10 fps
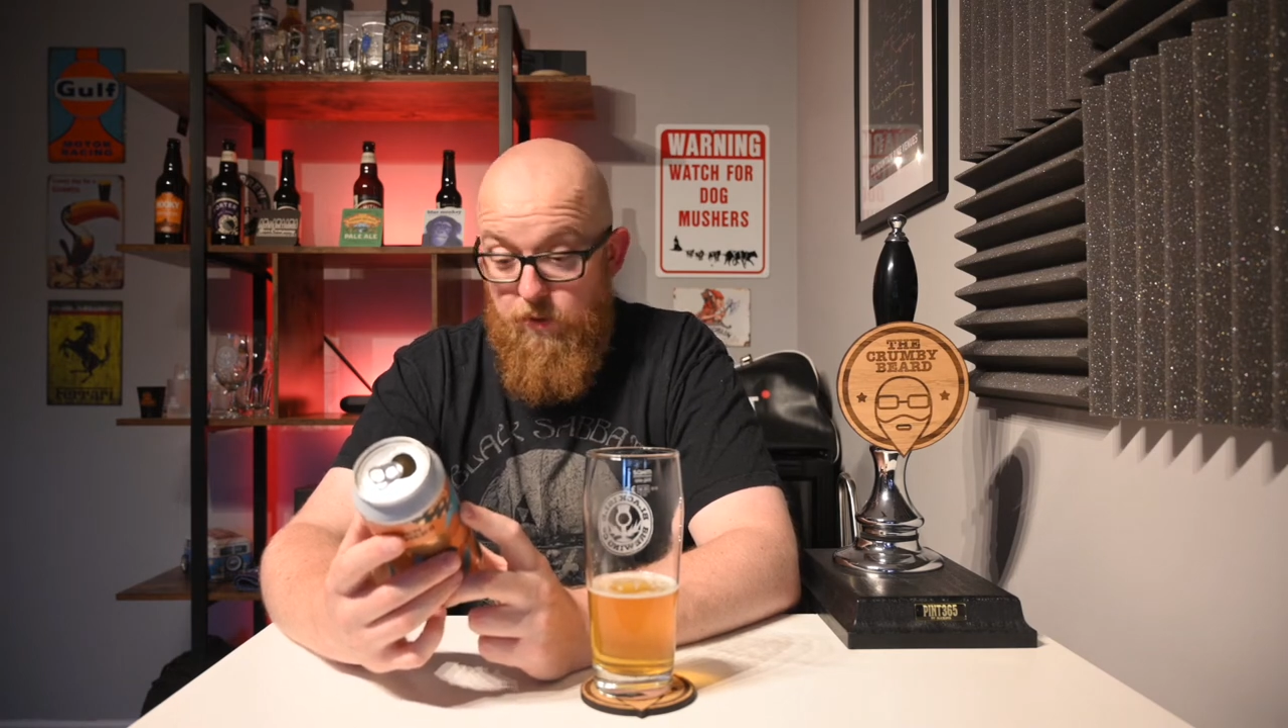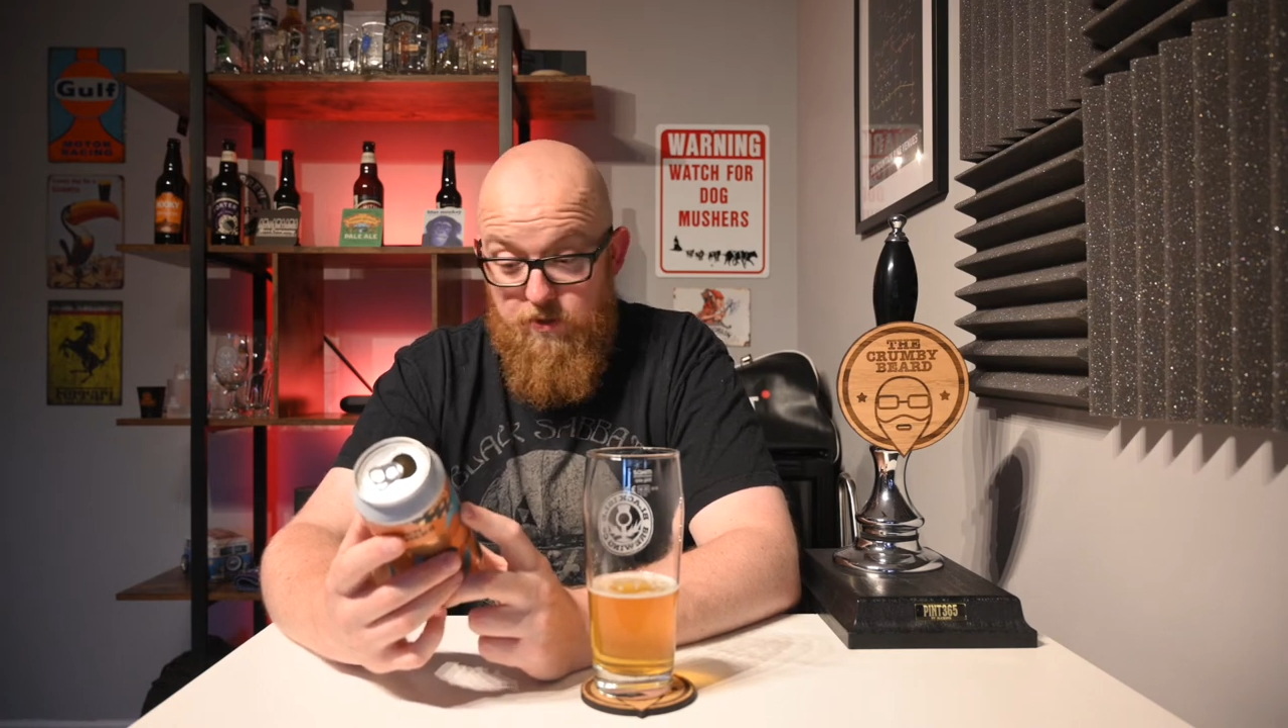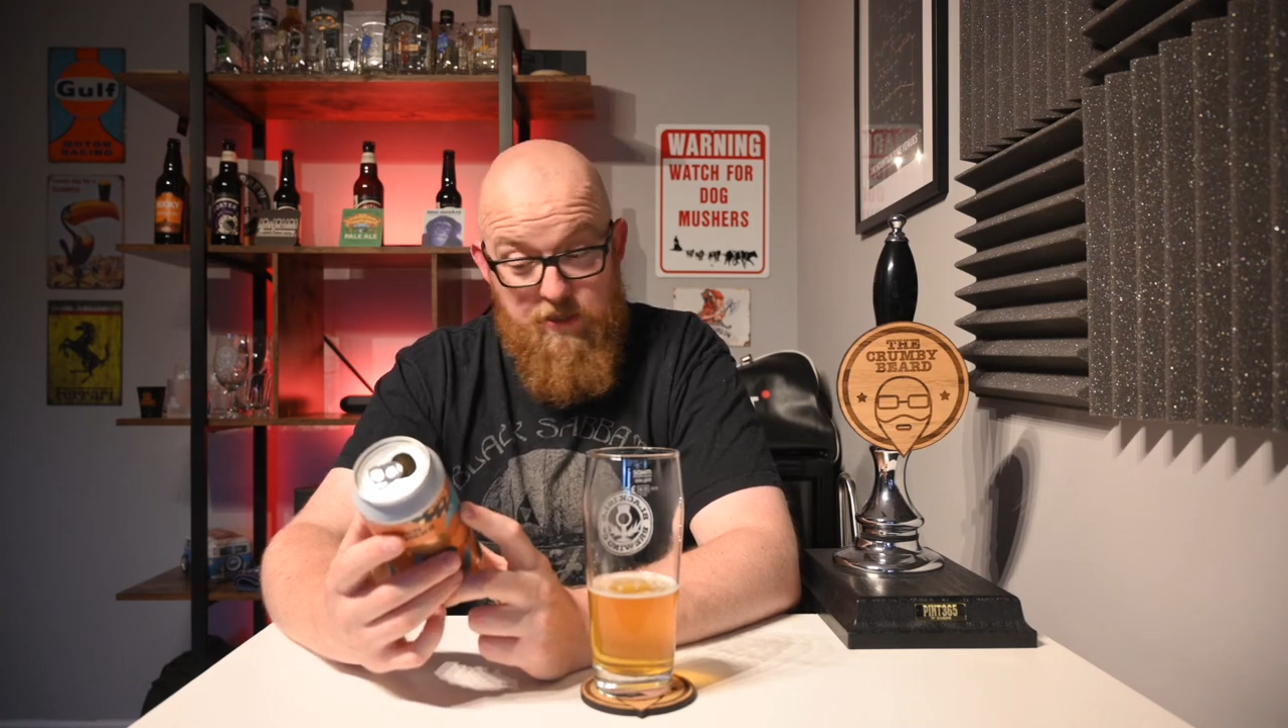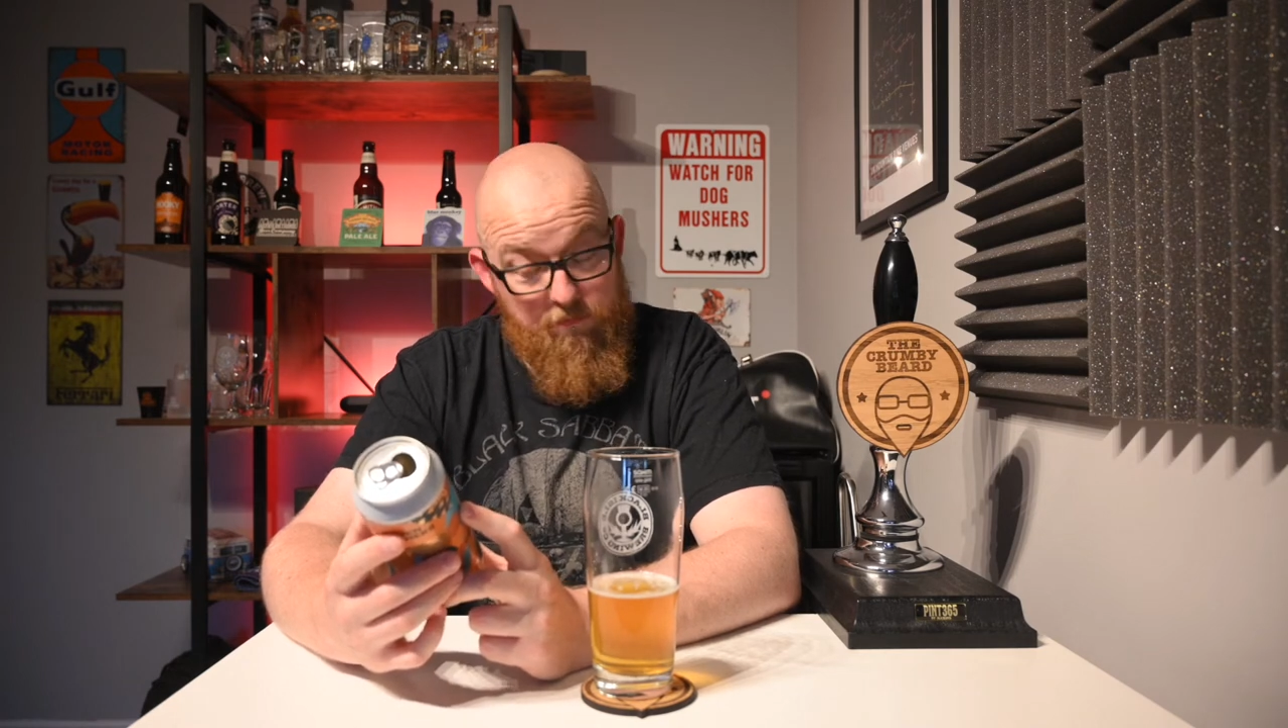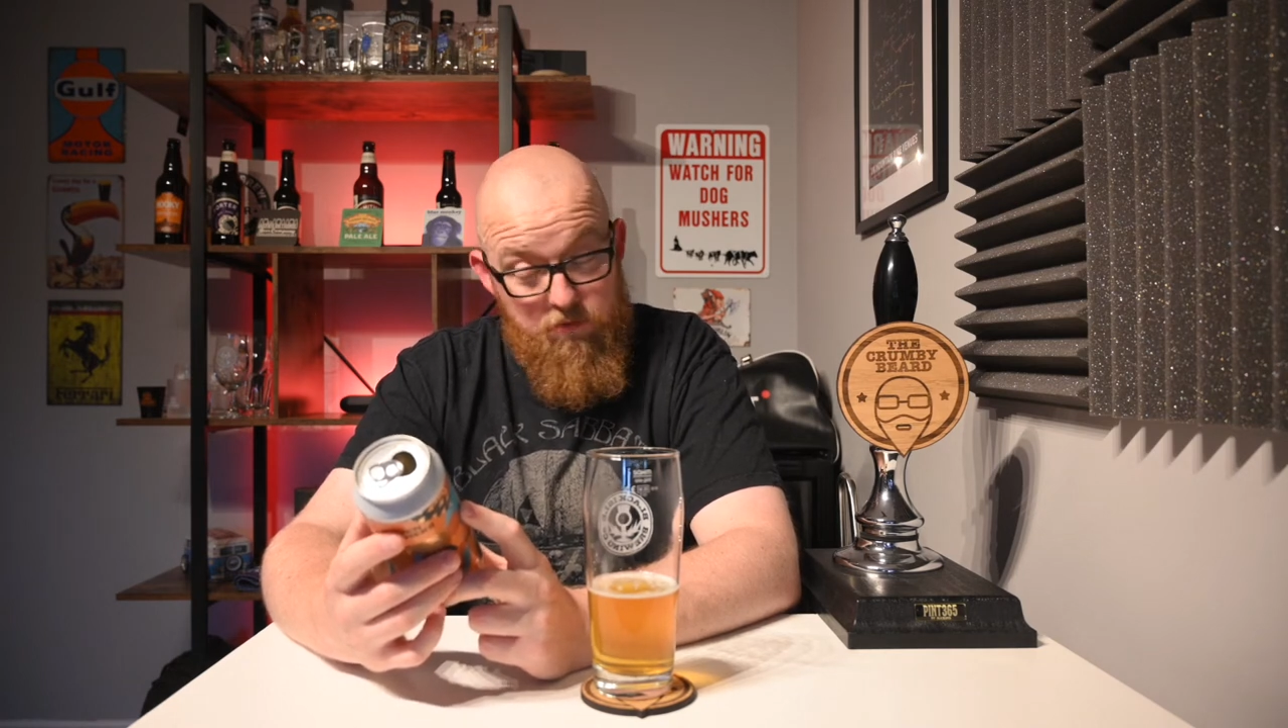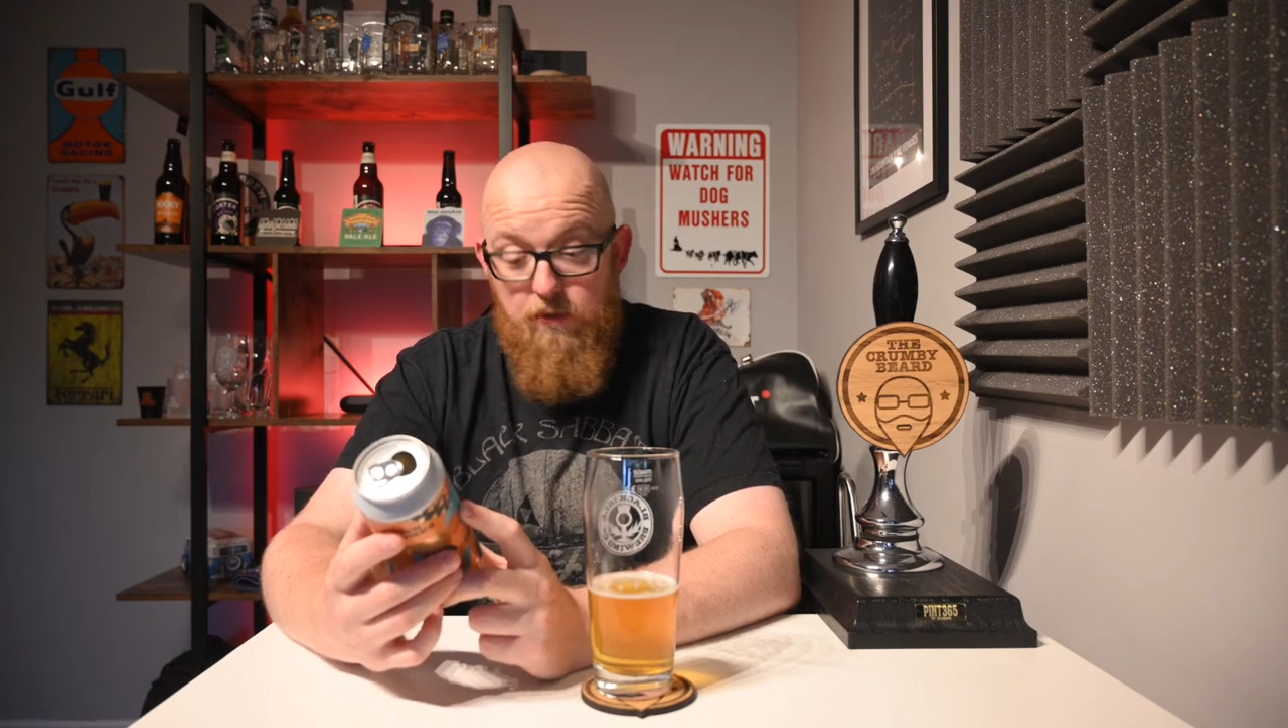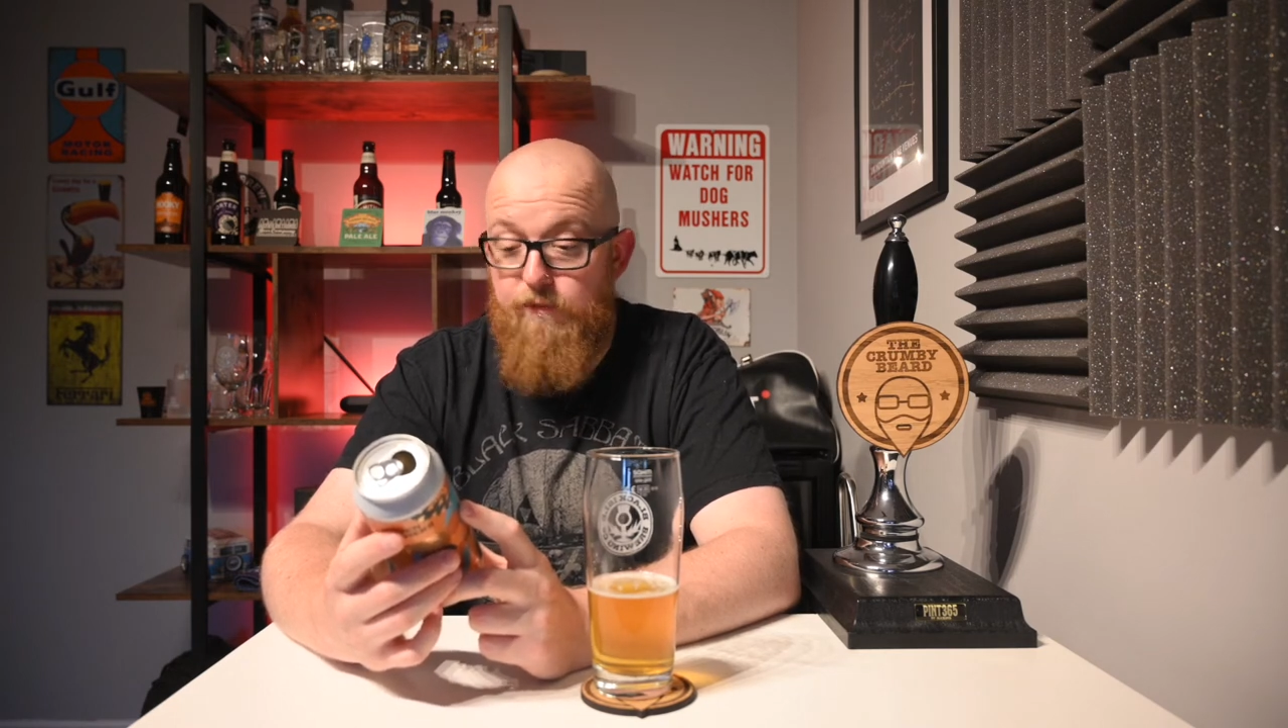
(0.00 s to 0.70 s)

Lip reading: with a seven,